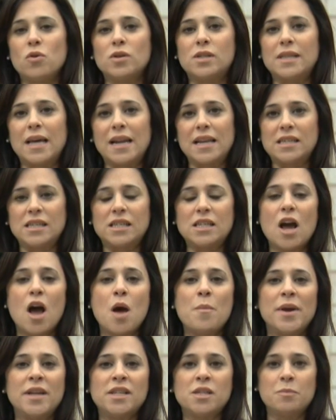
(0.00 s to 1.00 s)
course, that is
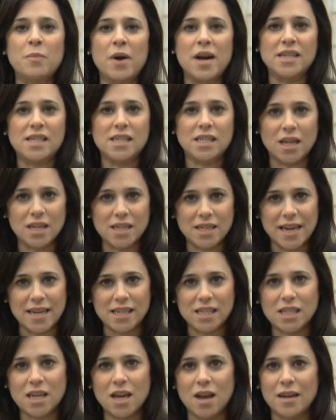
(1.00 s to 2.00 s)
determined by
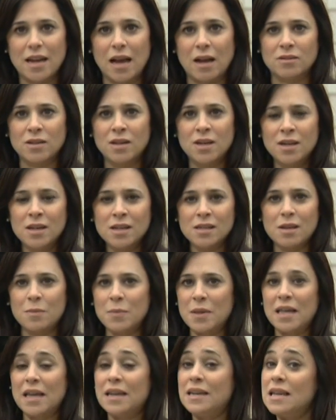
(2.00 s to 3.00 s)
Sunday's turnout,
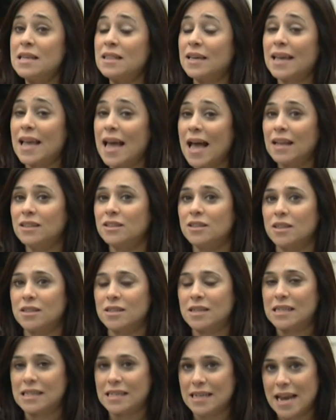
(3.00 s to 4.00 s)
something that neither
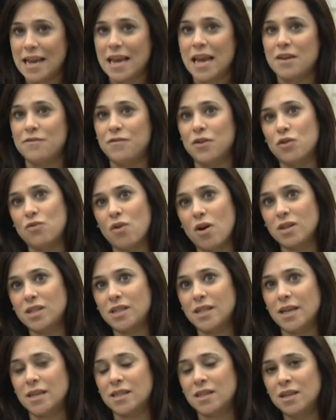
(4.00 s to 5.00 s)
candidate is taking for
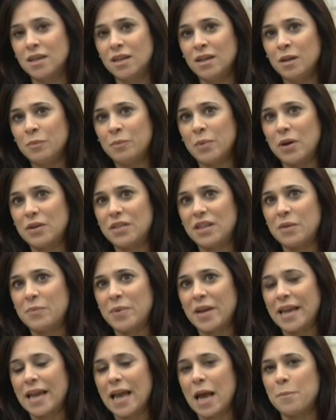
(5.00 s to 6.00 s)
granted. Both
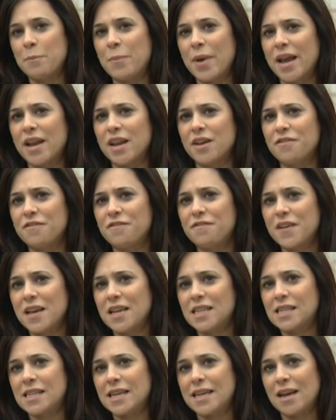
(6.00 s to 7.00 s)
have been campaigning
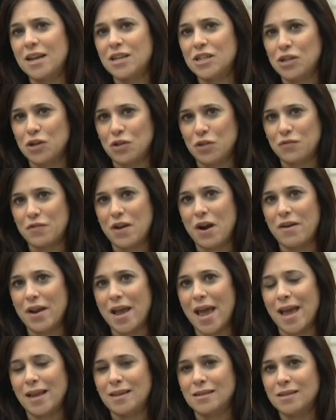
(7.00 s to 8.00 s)
fiercely until the
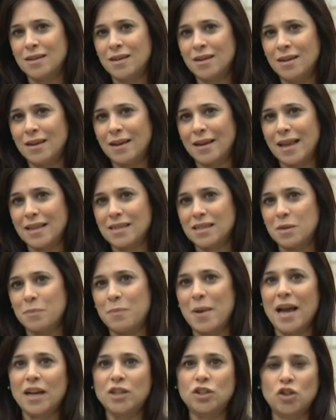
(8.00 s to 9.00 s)
very end, against
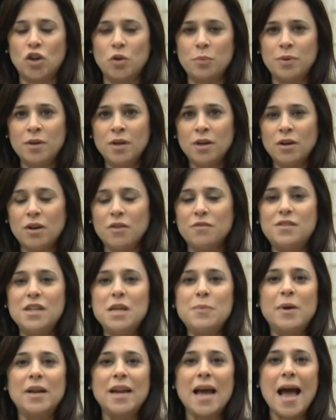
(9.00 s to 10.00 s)
a backdrop of
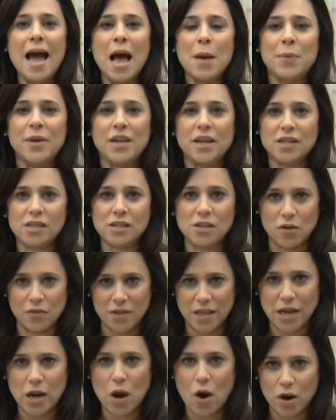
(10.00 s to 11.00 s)
deep unhappiness
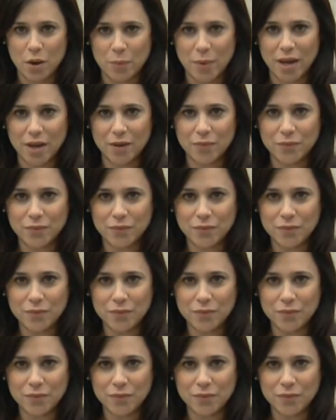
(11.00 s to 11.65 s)
over the economy.